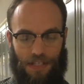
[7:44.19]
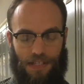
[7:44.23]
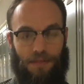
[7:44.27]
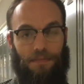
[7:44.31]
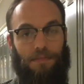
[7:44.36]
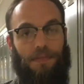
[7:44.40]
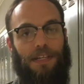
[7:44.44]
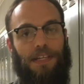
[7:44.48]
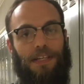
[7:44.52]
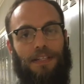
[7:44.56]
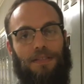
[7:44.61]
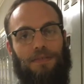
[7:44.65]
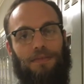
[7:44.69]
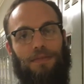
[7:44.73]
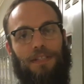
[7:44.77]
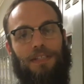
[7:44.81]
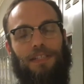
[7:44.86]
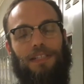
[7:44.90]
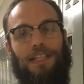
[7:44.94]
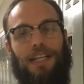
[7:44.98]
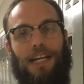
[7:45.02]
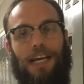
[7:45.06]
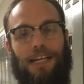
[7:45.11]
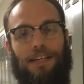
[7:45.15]
and the biggest
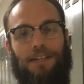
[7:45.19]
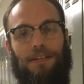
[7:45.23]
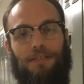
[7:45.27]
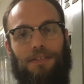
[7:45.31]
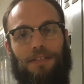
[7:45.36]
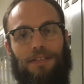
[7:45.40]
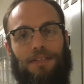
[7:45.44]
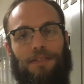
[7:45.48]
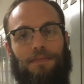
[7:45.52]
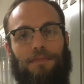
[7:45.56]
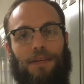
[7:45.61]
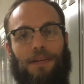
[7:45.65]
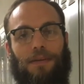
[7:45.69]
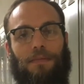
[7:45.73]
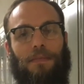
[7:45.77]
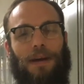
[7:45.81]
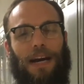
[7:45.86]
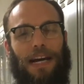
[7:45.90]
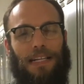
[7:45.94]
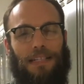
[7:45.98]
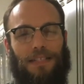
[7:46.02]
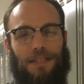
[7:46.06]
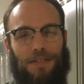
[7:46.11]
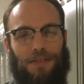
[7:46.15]
ones that I notice among
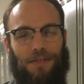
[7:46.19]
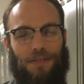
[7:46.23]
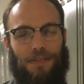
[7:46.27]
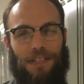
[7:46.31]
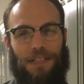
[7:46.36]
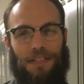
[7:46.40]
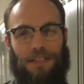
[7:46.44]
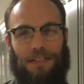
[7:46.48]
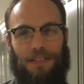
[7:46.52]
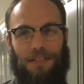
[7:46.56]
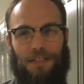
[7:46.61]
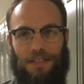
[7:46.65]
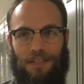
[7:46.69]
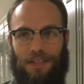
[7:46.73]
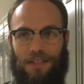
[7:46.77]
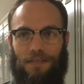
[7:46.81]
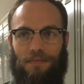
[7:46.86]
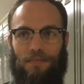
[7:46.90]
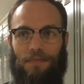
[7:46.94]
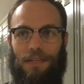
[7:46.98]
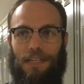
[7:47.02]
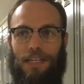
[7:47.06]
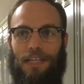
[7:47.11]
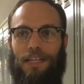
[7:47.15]
my students is going
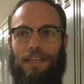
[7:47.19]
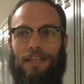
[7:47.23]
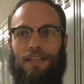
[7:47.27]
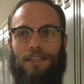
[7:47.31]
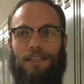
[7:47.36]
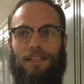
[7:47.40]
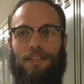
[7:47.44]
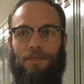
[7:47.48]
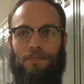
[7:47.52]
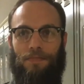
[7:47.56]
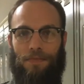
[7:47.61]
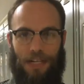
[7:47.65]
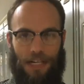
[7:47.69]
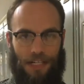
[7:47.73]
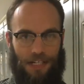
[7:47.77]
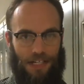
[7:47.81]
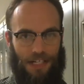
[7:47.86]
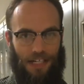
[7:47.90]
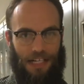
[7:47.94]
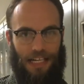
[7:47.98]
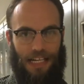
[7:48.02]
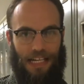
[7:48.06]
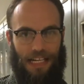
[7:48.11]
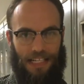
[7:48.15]
to be
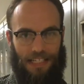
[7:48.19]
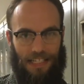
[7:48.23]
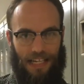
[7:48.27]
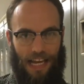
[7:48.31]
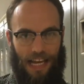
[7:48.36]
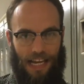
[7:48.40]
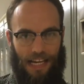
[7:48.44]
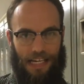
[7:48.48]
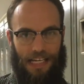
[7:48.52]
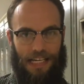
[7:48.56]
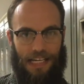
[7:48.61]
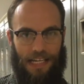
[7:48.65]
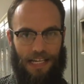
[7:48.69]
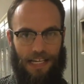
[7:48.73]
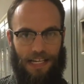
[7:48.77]
depression and anxiety.